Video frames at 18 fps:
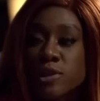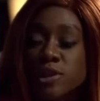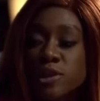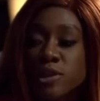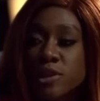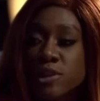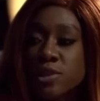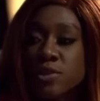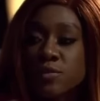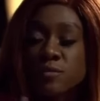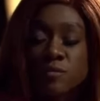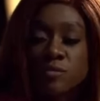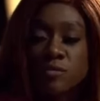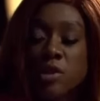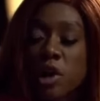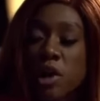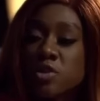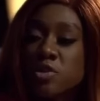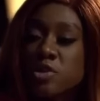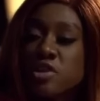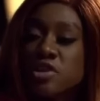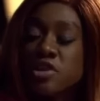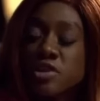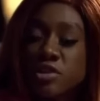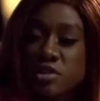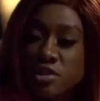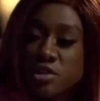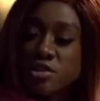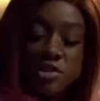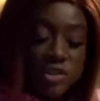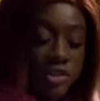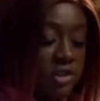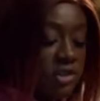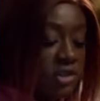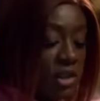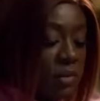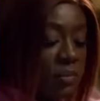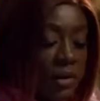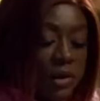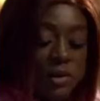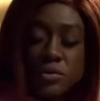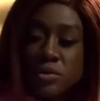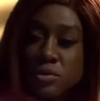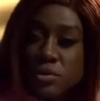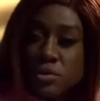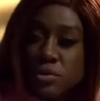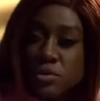I can actually step out.